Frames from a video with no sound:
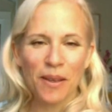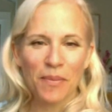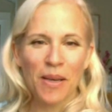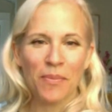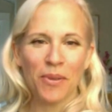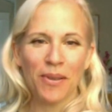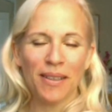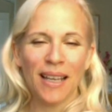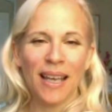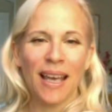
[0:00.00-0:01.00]
with people
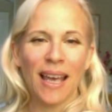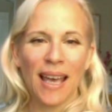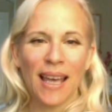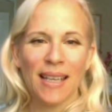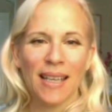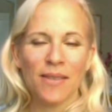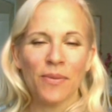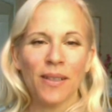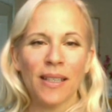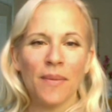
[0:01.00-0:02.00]
and
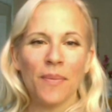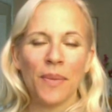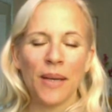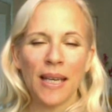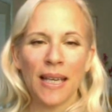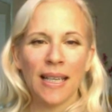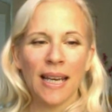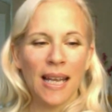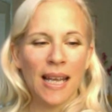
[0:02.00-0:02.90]
really being